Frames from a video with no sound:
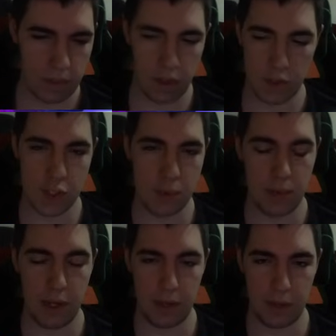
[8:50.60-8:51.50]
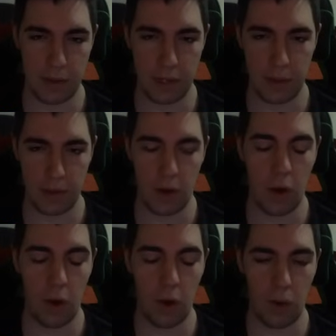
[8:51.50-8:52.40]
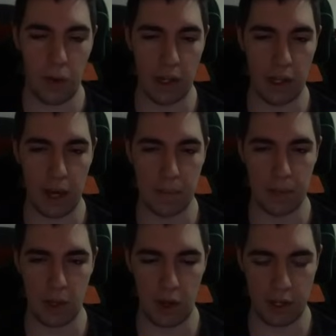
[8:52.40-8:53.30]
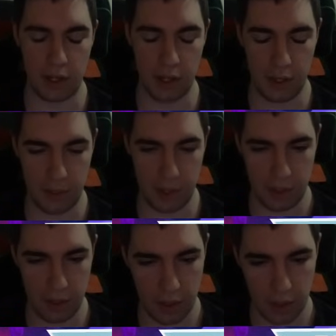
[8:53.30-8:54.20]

I'll just throw down a green goblin. Oh, well, I'm locking him in.